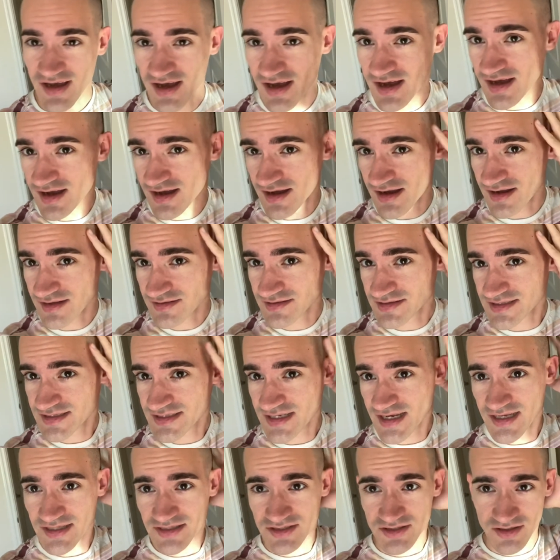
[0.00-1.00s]
The
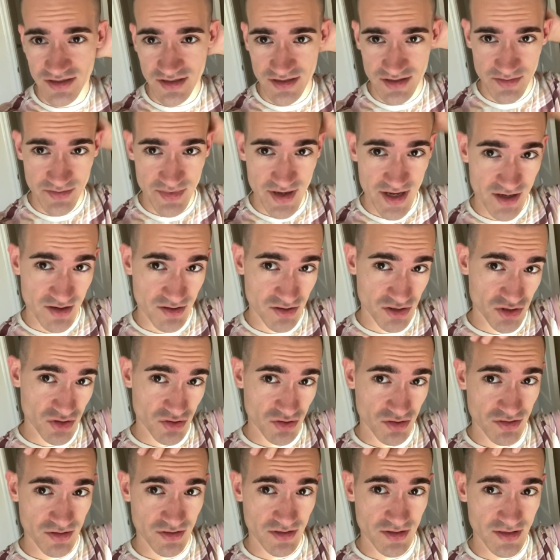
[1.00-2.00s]
sides are, and the back are
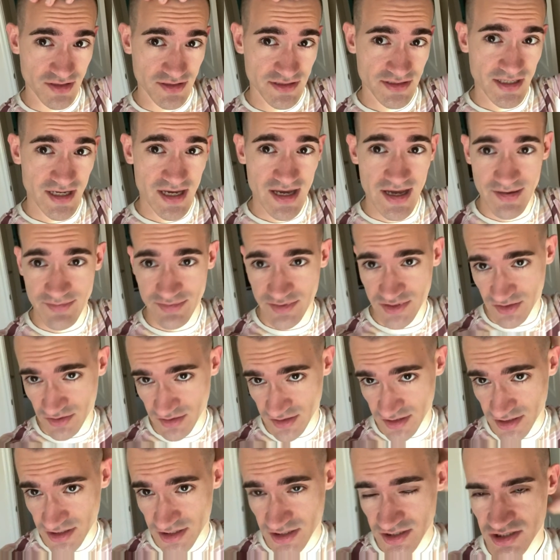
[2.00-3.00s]
shorter than the top.
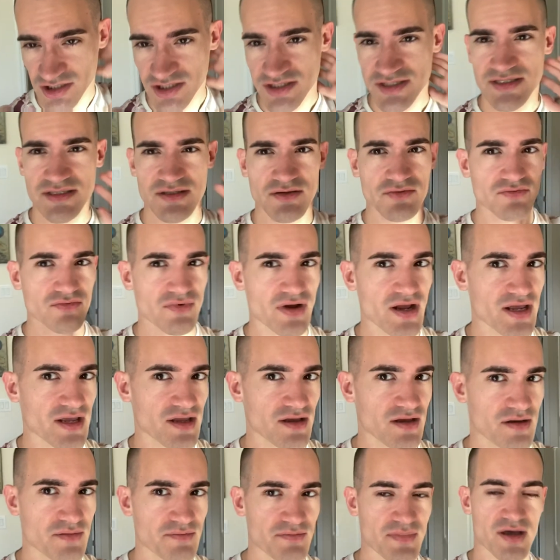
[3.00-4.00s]
So it's just the right
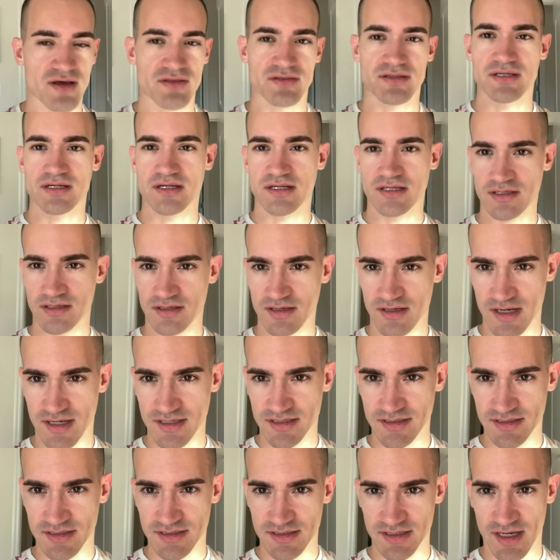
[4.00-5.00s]
amount that I
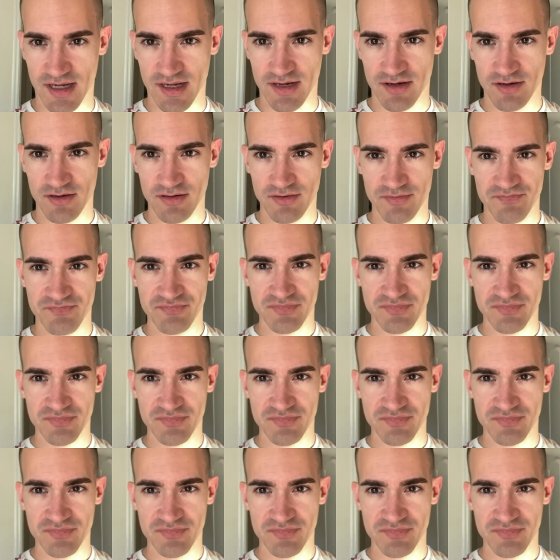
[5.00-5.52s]
desire.